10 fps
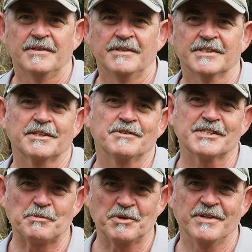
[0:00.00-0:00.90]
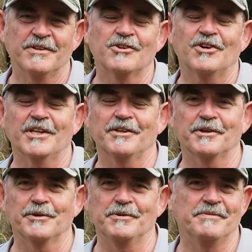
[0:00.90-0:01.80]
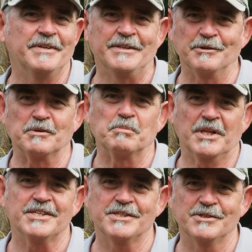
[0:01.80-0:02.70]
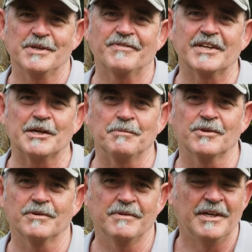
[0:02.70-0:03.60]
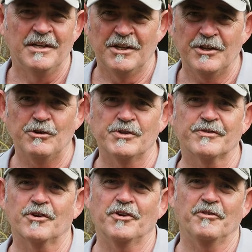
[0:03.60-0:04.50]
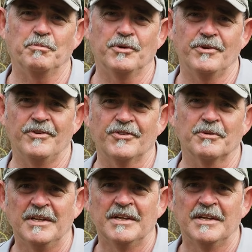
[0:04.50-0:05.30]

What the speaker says: So in summary, Tyto Lagoon, look, a place you do have to come to. Huge variety of birds.